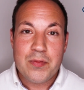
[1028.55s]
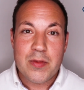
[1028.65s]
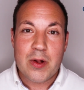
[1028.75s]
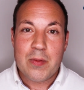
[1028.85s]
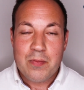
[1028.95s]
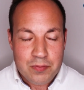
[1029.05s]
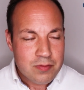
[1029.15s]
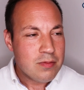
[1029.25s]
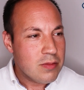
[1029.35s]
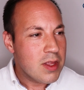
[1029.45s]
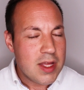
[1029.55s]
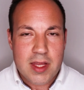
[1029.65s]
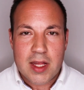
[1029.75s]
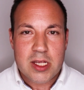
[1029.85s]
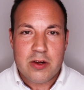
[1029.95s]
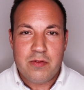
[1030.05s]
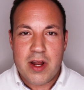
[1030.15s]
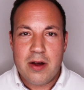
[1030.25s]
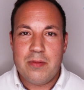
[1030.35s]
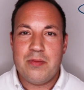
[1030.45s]
So yeah, that's a good for
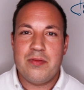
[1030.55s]
now.